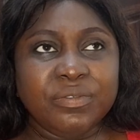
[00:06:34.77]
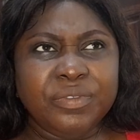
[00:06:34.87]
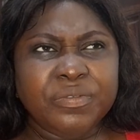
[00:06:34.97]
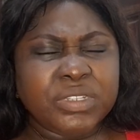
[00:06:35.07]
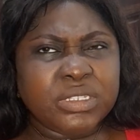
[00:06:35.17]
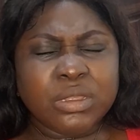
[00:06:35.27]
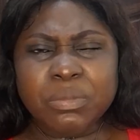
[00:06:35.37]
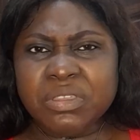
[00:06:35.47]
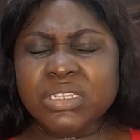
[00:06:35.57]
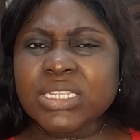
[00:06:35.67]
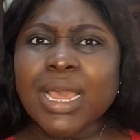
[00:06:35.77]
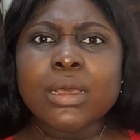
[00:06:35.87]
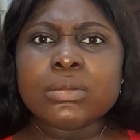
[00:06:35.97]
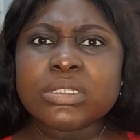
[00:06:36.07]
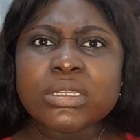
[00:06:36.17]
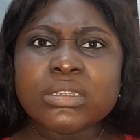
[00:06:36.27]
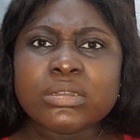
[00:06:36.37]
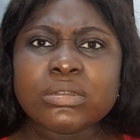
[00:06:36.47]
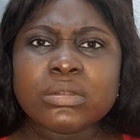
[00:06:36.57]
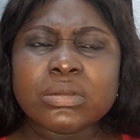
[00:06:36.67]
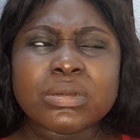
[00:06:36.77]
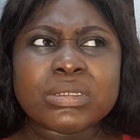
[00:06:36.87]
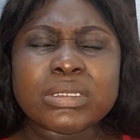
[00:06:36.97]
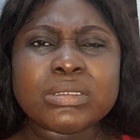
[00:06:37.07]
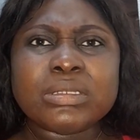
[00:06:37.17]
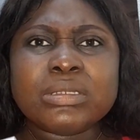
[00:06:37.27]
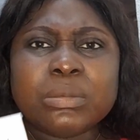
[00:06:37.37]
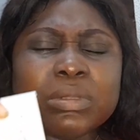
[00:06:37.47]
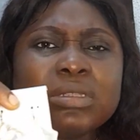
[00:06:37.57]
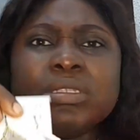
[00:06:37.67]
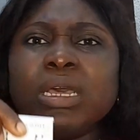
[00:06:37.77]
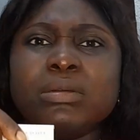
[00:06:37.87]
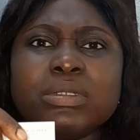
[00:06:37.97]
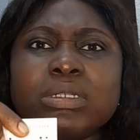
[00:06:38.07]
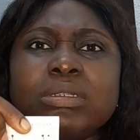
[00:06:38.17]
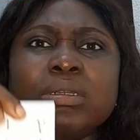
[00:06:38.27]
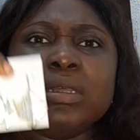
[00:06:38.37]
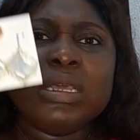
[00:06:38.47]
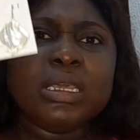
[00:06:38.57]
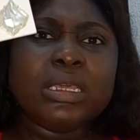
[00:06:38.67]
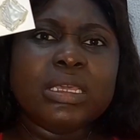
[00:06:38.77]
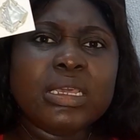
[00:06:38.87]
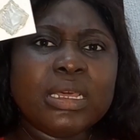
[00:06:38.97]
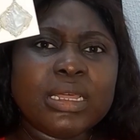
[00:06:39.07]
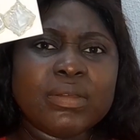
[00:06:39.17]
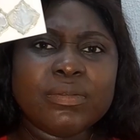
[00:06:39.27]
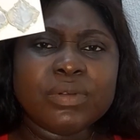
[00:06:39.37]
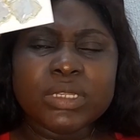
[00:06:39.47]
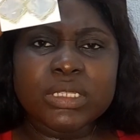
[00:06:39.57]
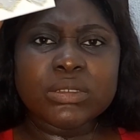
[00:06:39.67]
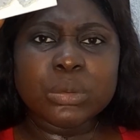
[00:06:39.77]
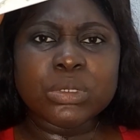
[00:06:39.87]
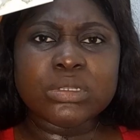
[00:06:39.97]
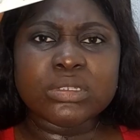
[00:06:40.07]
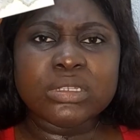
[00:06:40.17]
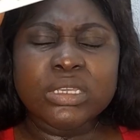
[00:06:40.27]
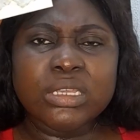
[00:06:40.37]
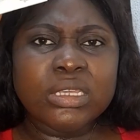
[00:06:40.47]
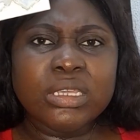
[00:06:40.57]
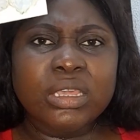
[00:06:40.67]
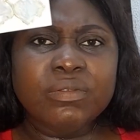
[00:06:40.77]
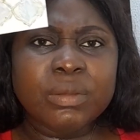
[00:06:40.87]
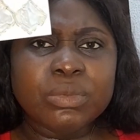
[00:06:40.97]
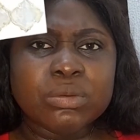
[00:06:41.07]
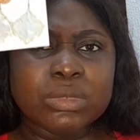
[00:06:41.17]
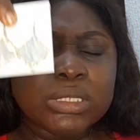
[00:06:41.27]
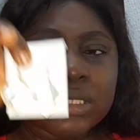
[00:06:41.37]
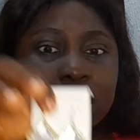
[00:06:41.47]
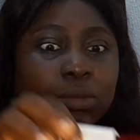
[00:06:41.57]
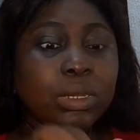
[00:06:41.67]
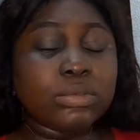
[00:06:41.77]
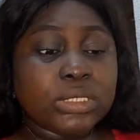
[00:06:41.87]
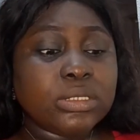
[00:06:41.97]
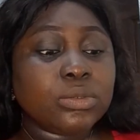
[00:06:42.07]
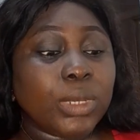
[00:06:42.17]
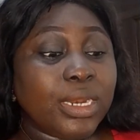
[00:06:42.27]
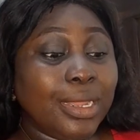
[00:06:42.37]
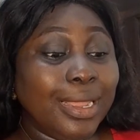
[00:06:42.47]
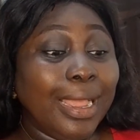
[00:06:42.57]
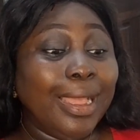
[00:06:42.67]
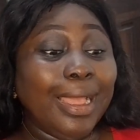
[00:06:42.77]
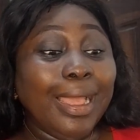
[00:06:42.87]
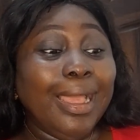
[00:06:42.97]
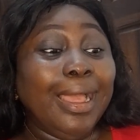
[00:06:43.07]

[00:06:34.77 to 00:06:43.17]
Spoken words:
50 something thousand or 60 something thousand. Yeah, for this one, if I'm not mistaken. Wow, this is quite high.